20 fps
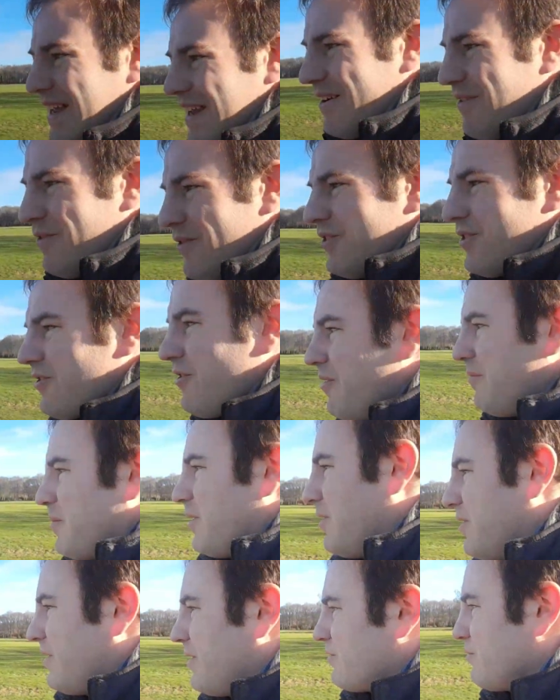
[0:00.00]
Now on the
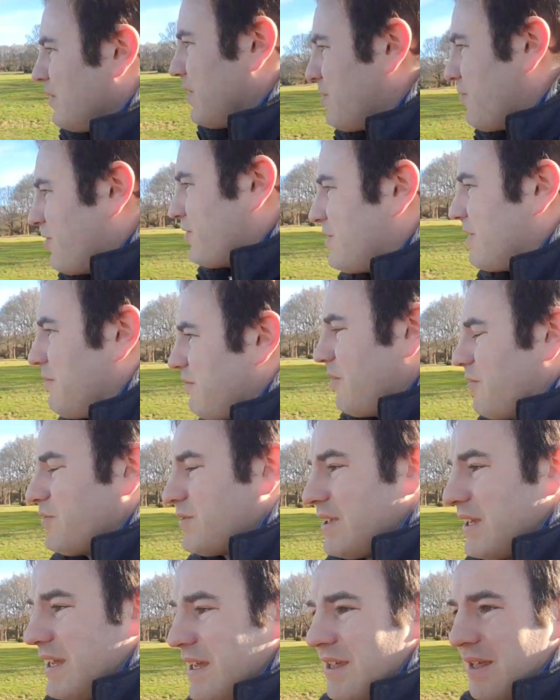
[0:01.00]
common, as we cross it, we'll
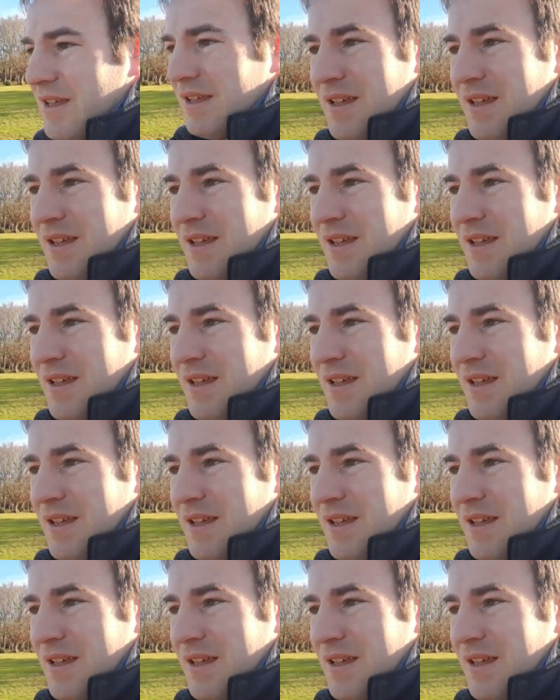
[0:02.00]
see